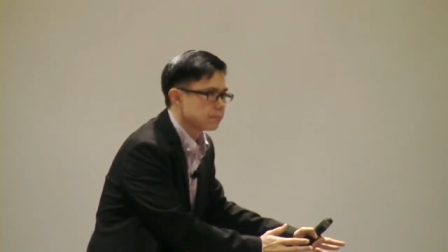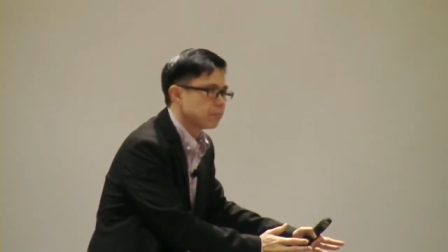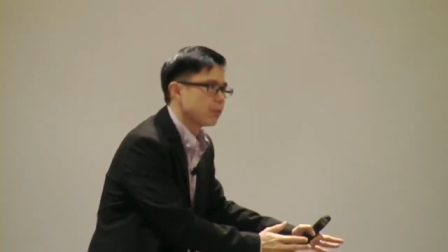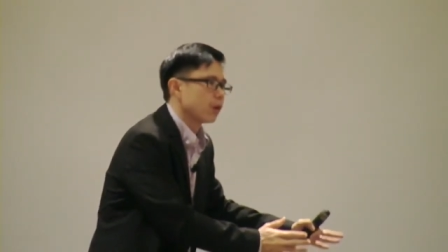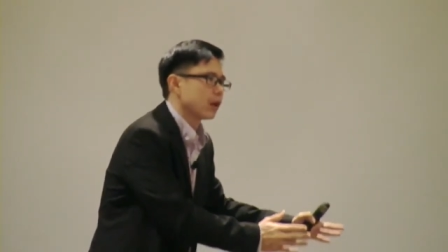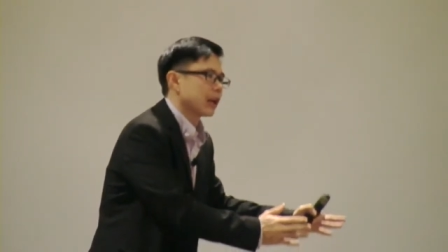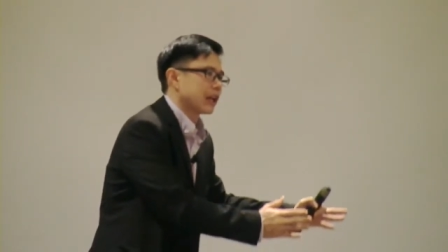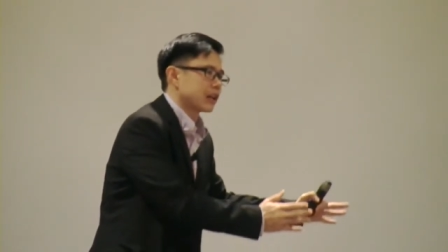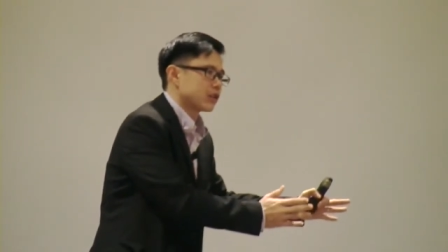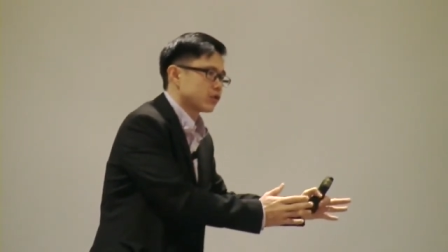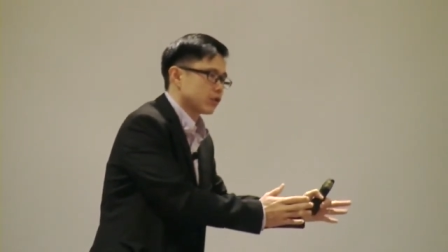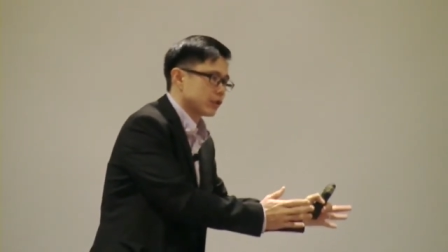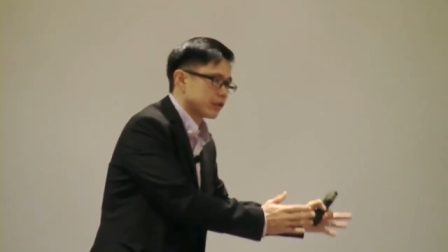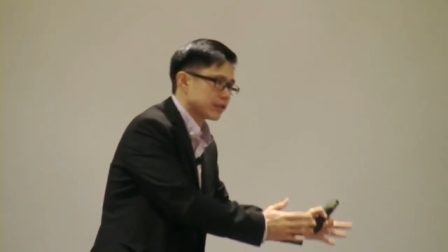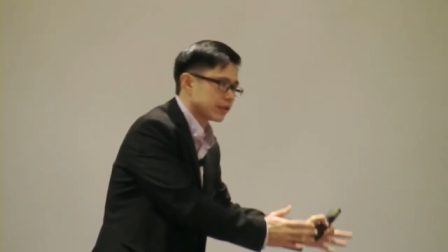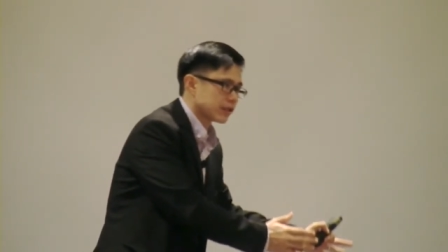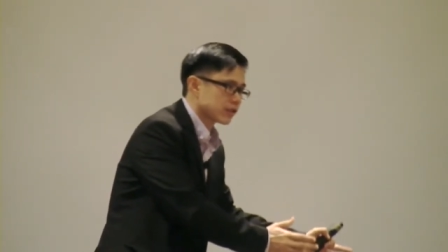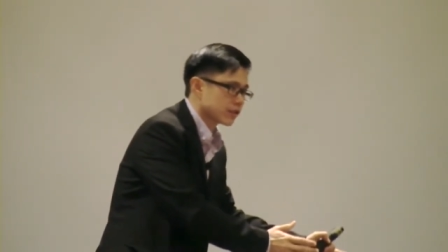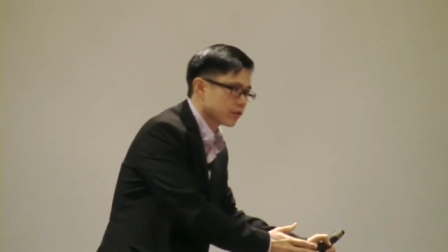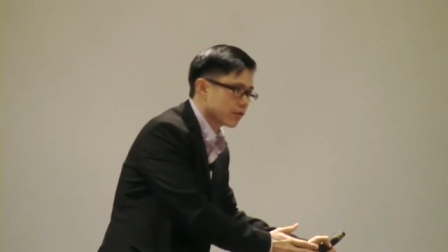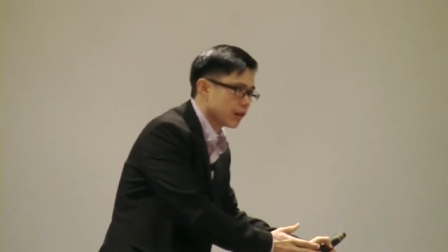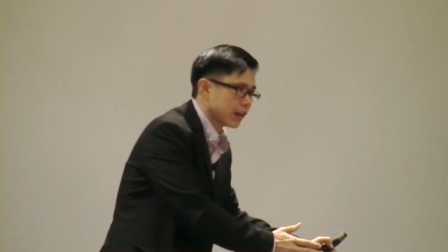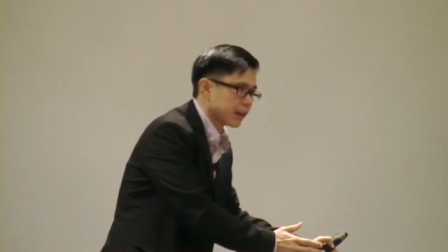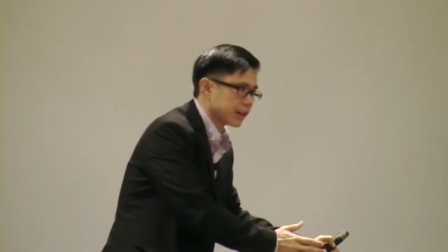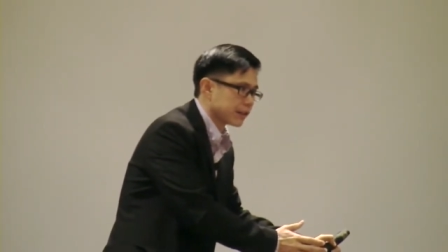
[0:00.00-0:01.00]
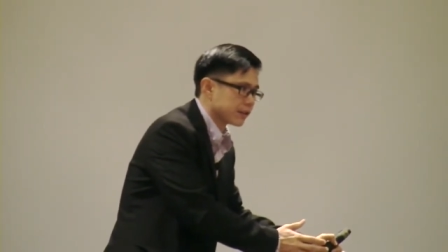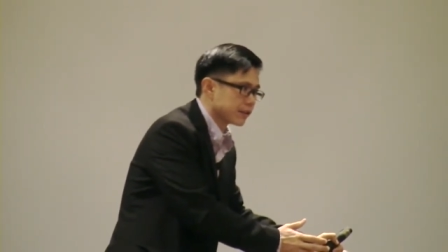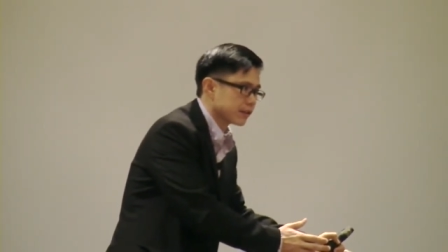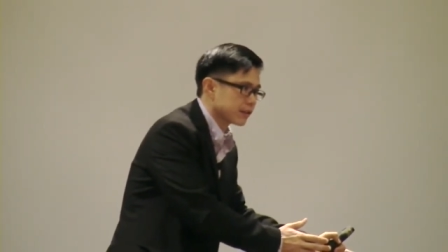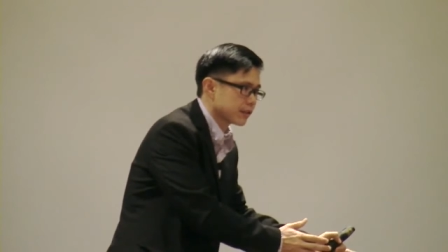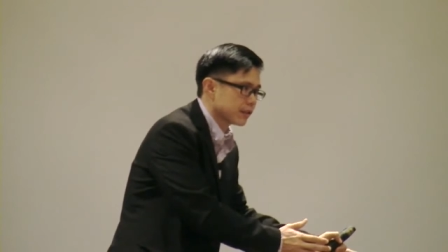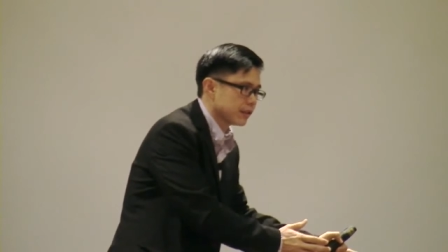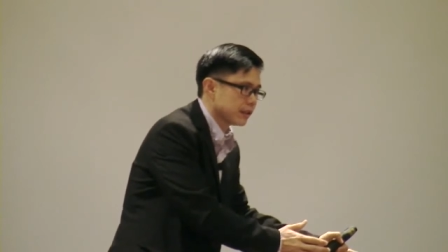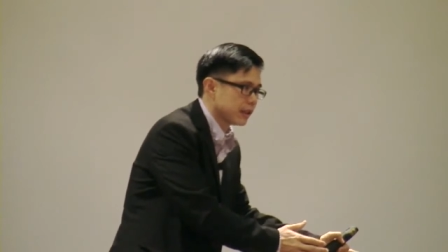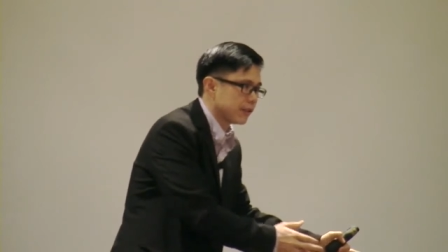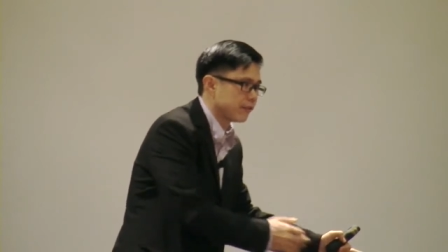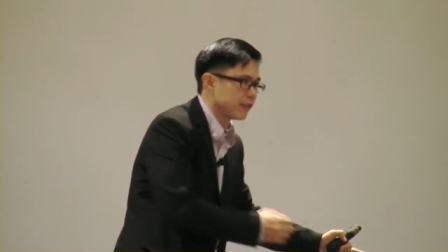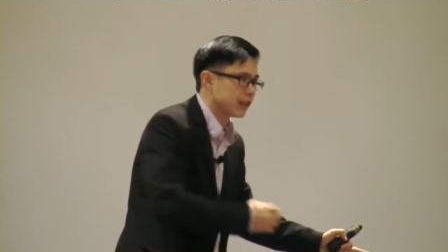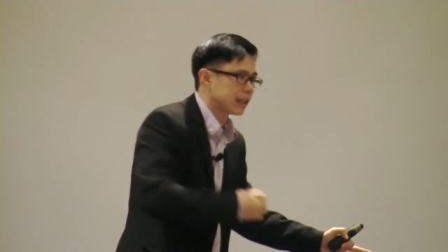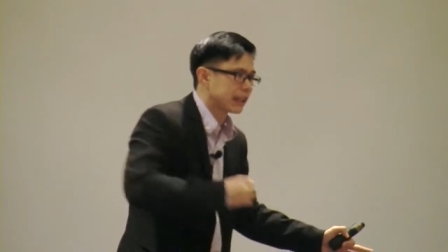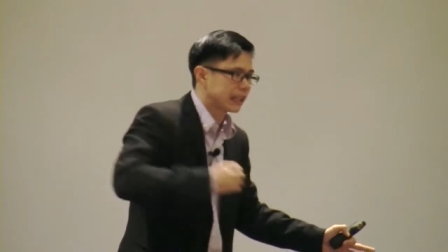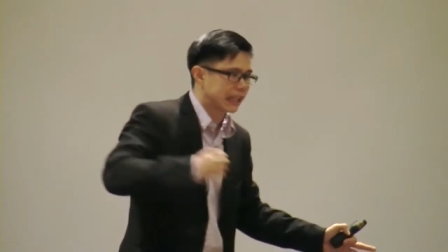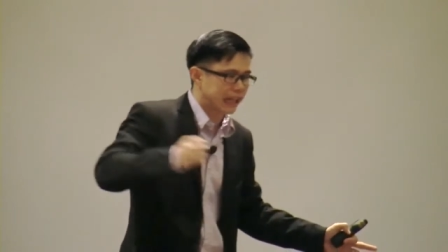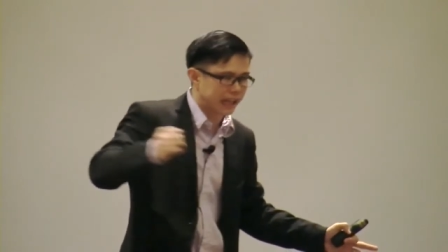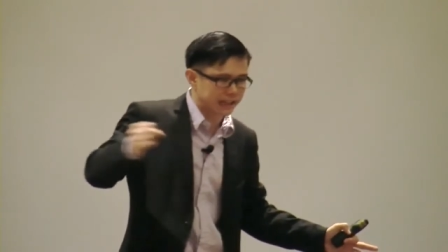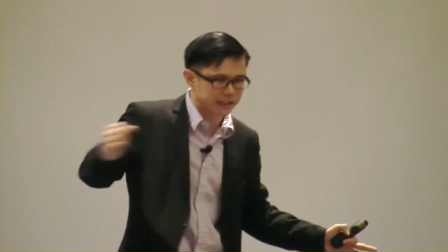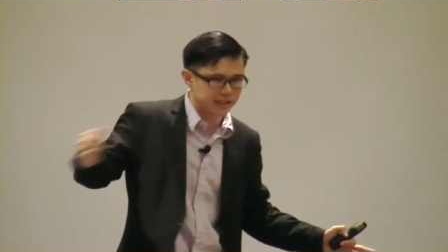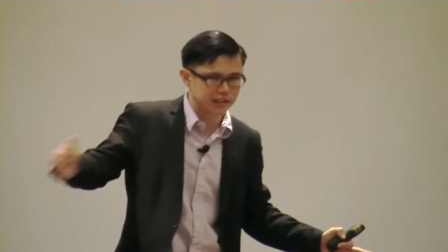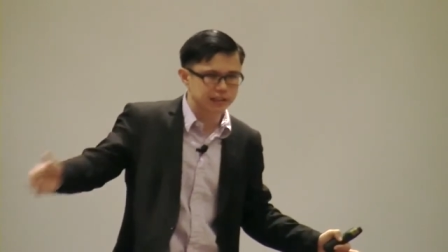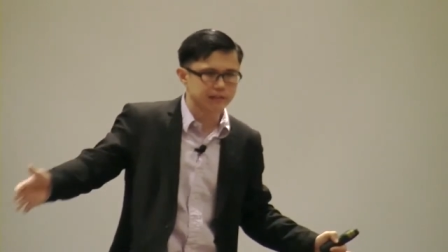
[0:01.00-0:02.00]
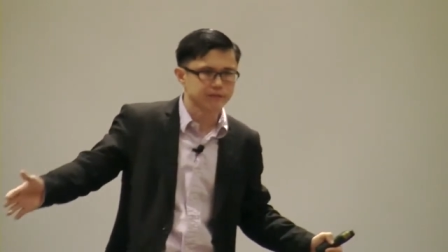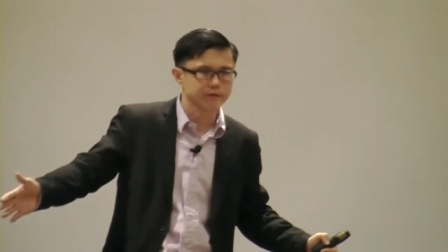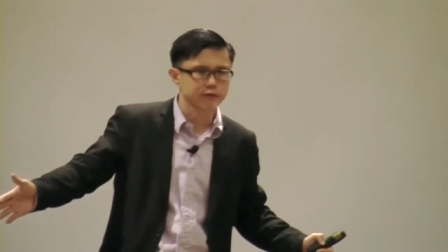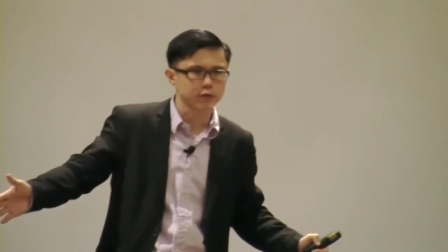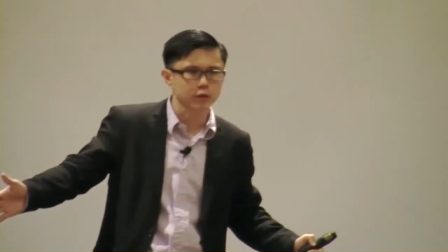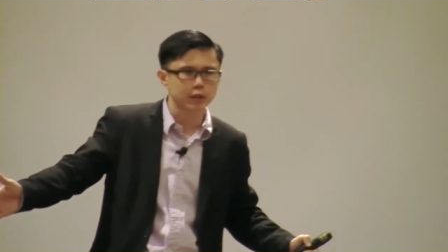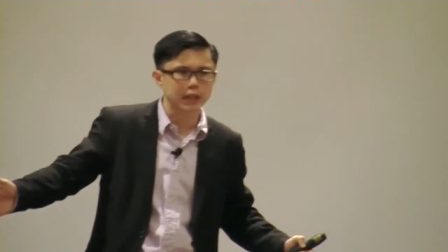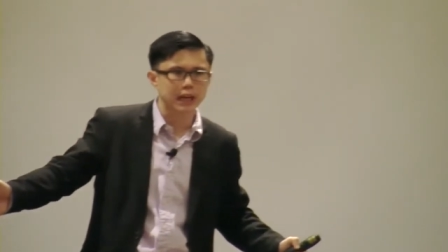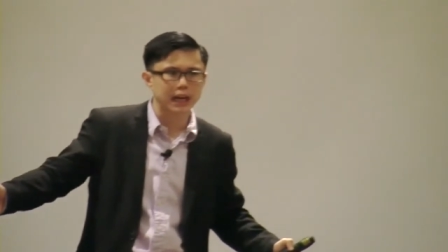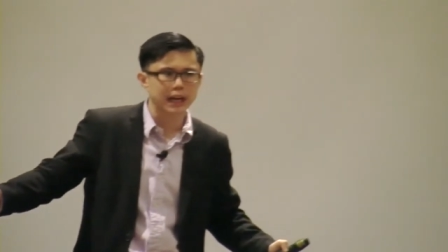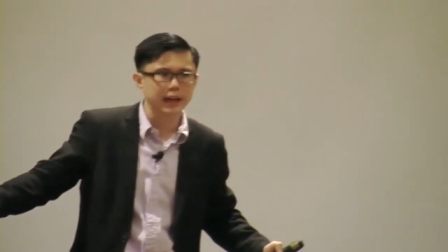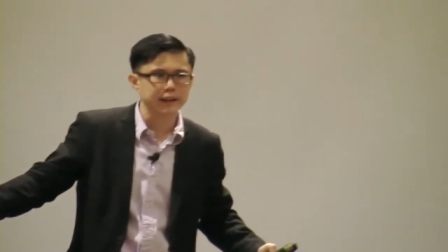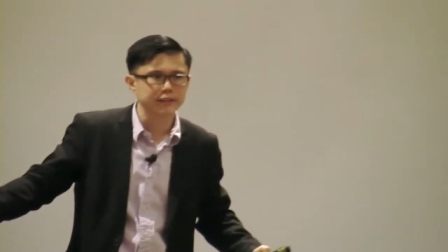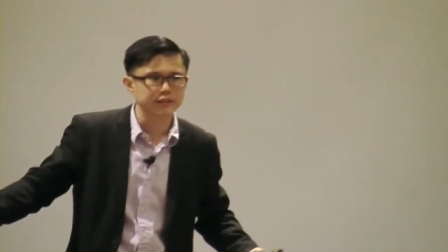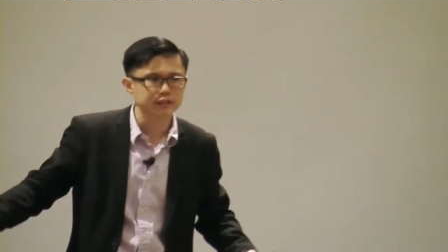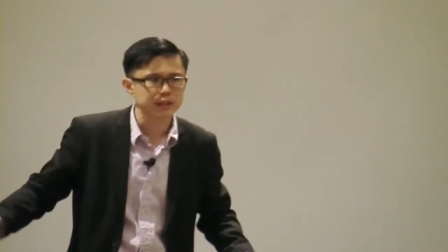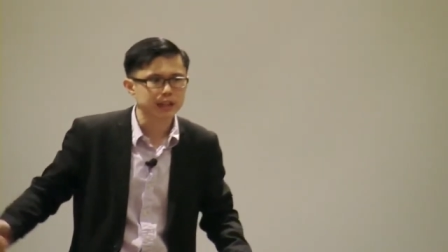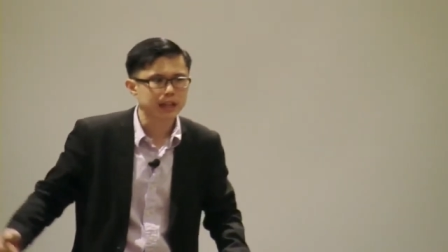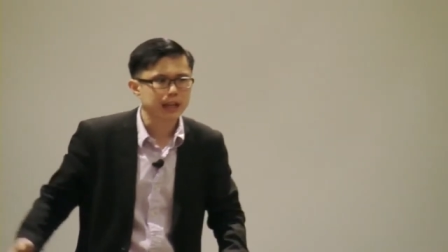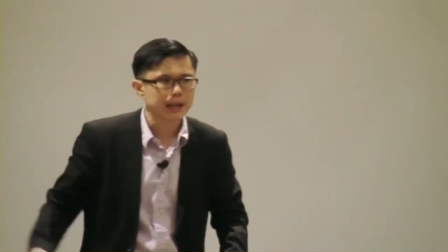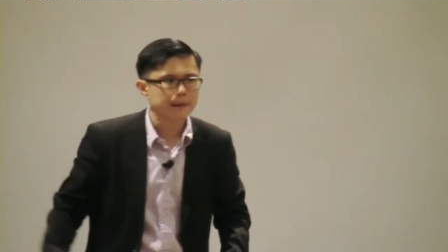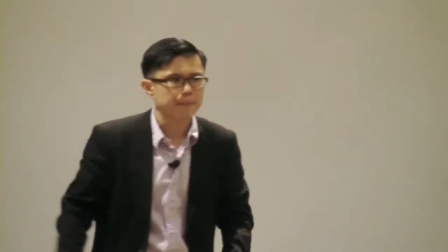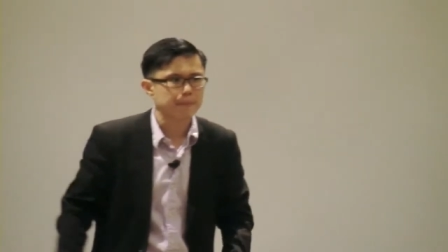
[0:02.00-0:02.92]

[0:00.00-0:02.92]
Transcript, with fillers: more like Jesus Christ. Living less sinful lives,